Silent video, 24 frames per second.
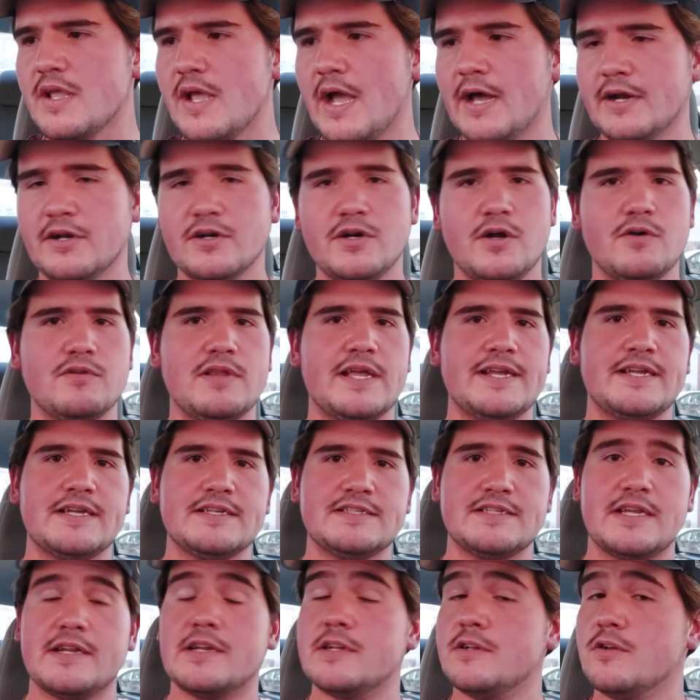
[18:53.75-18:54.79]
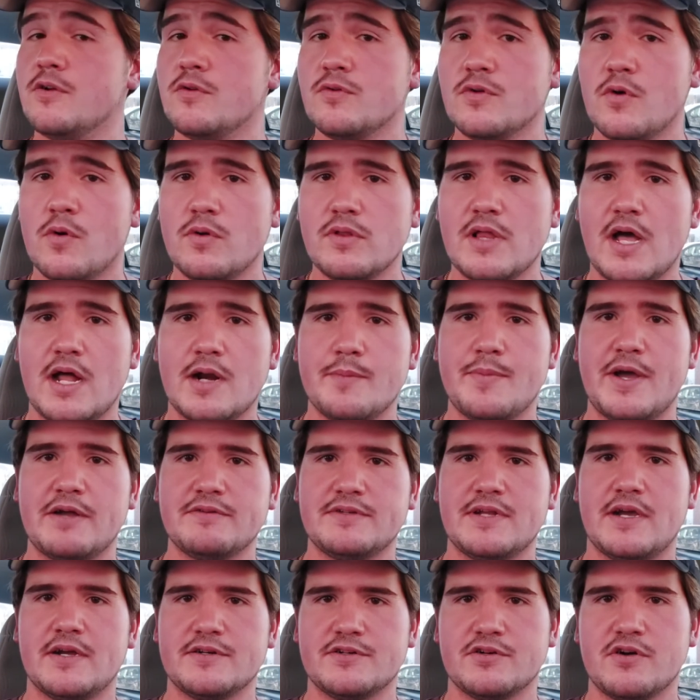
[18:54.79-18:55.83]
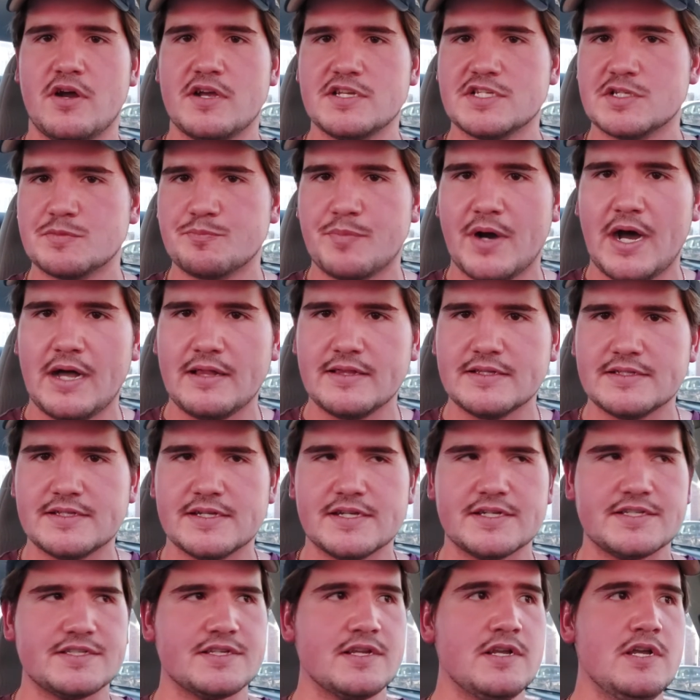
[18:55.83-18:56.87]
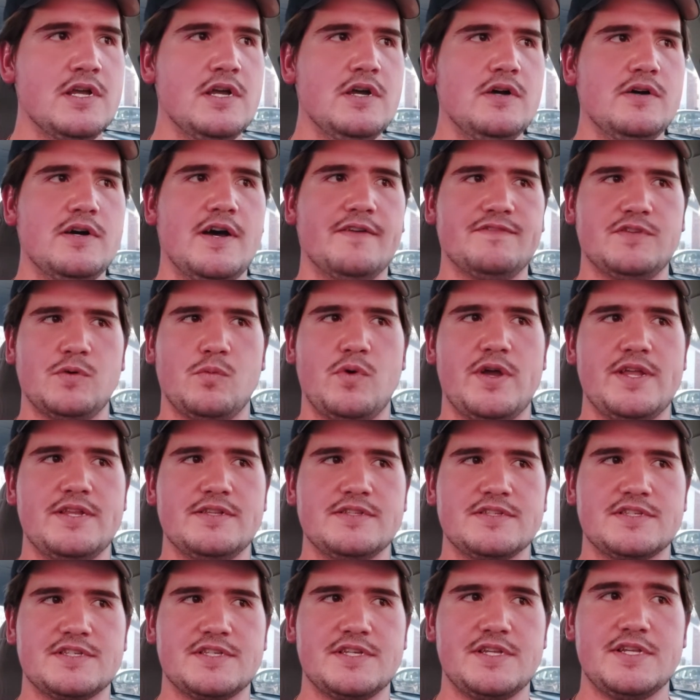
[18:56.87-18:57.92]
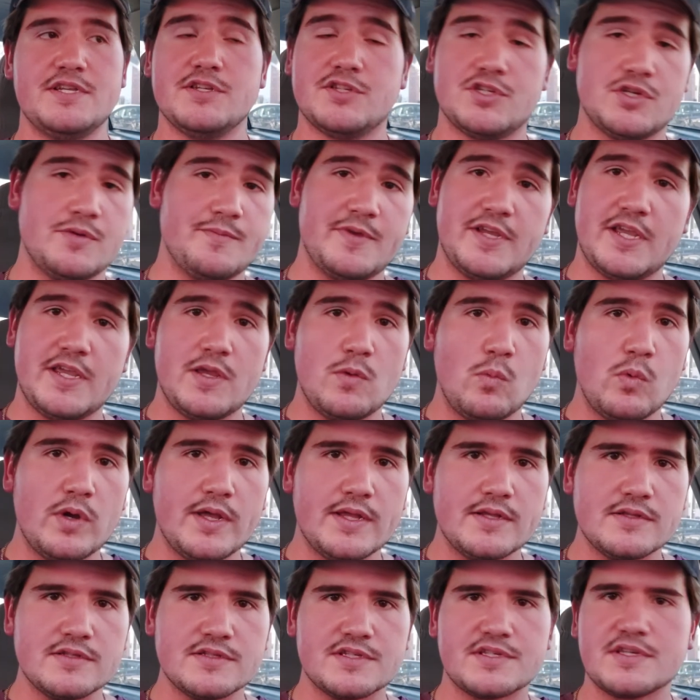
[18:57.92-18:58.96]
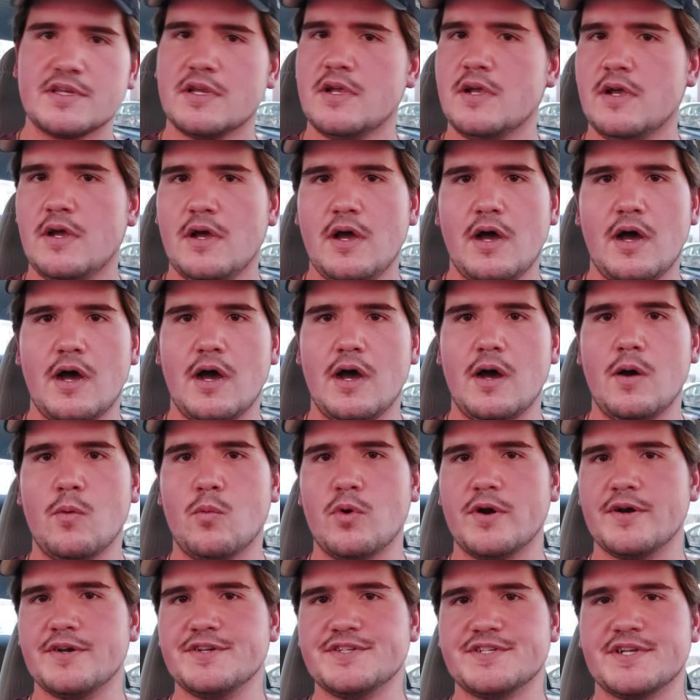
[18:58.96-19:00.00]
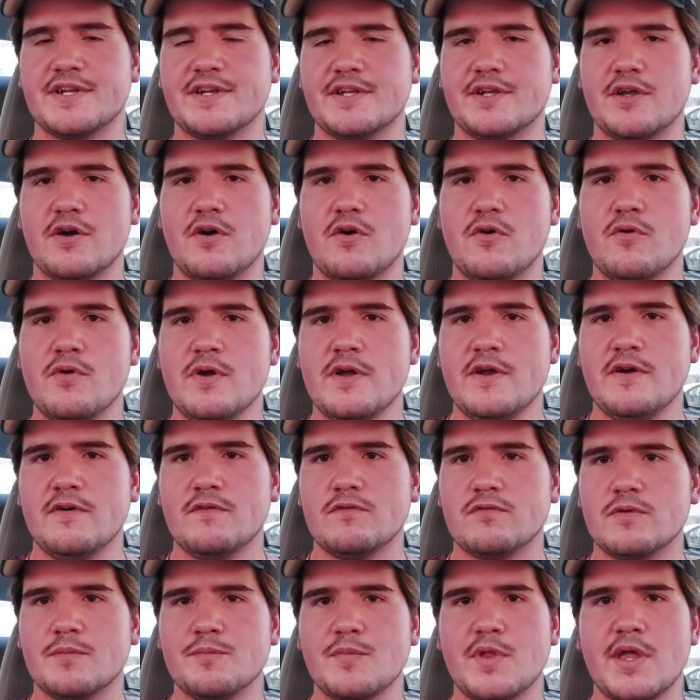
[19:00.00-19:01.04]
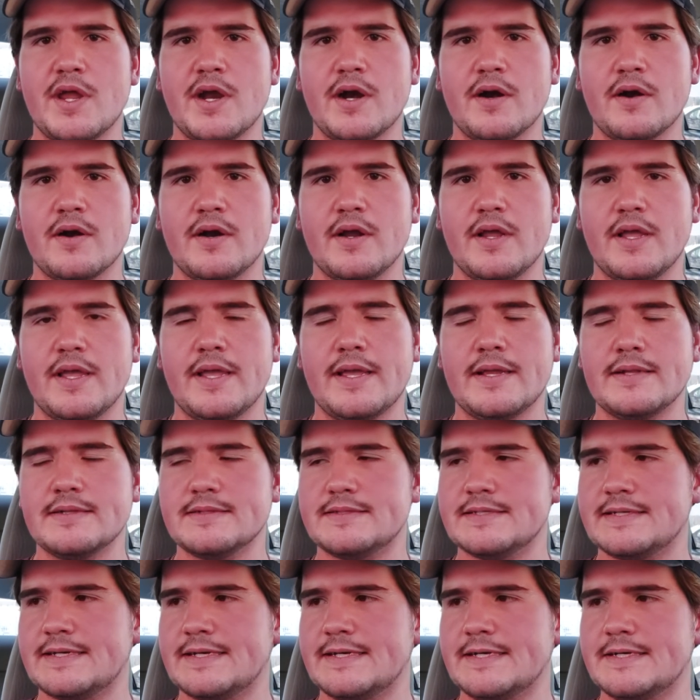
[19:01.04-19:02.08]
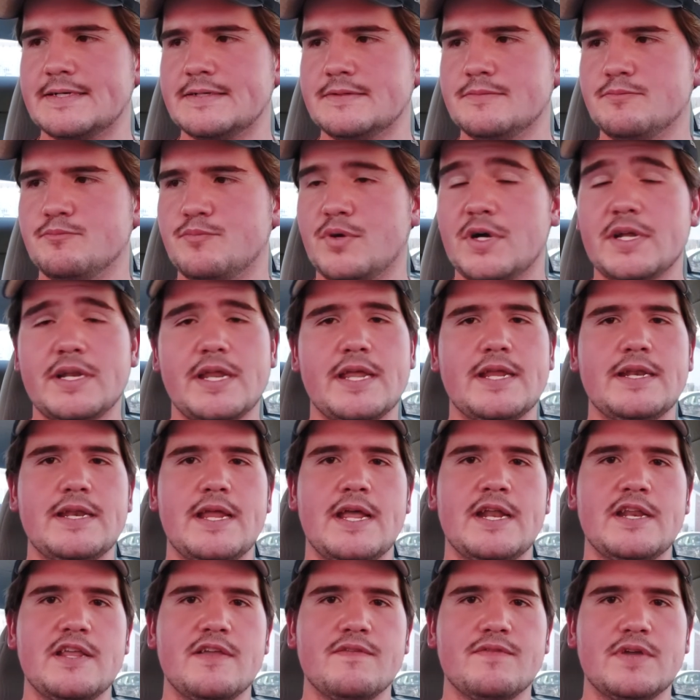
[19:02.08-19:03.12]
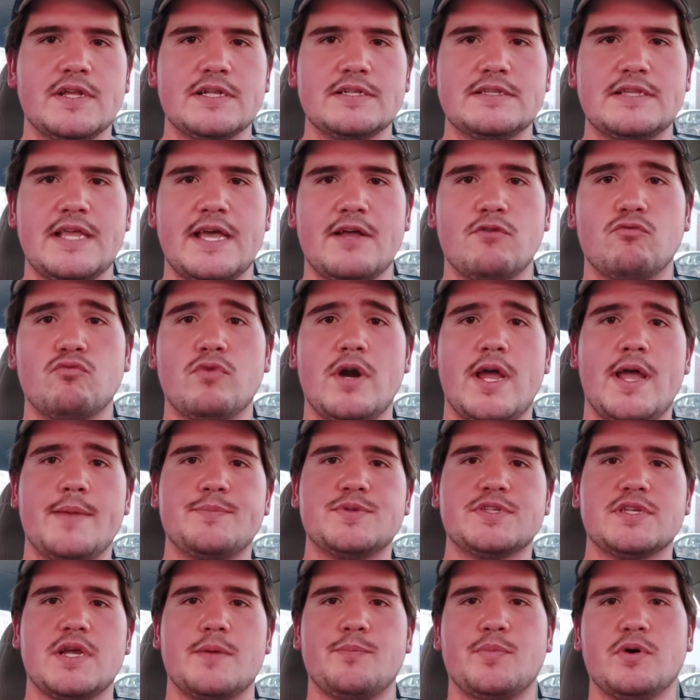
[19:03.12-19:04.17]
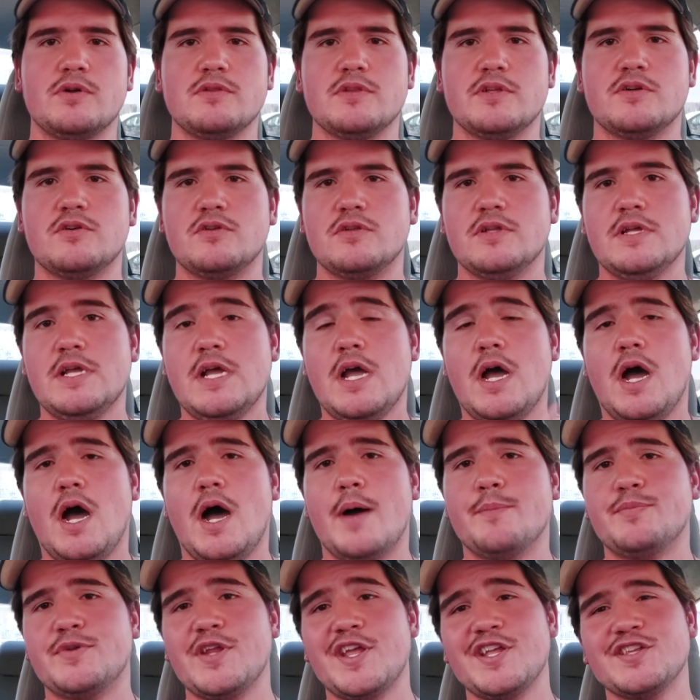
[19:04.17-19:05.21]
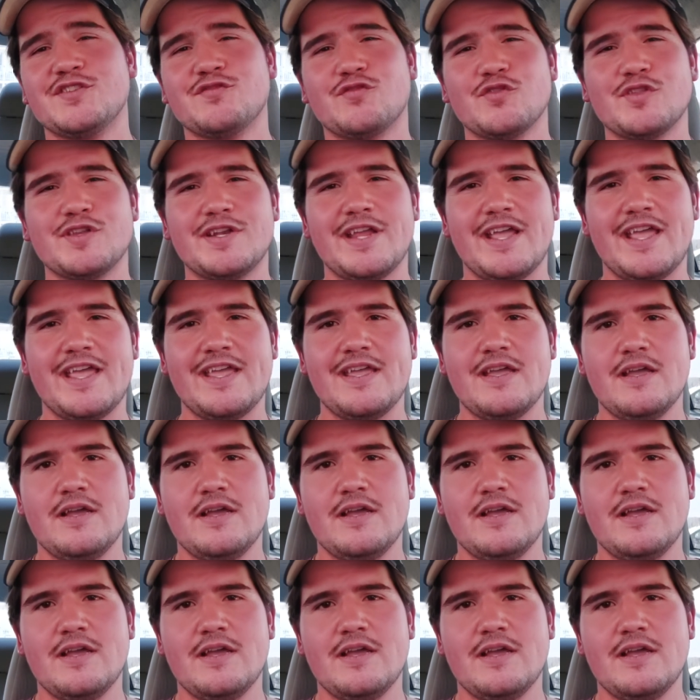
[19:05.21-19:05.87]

I don't know. Like I said, I don't know a lot about Dr. Oz's politics. We'll have to wait and see, assuming he wins, where he's going to go from there. And but in any event, that wraps up our little updates for the day.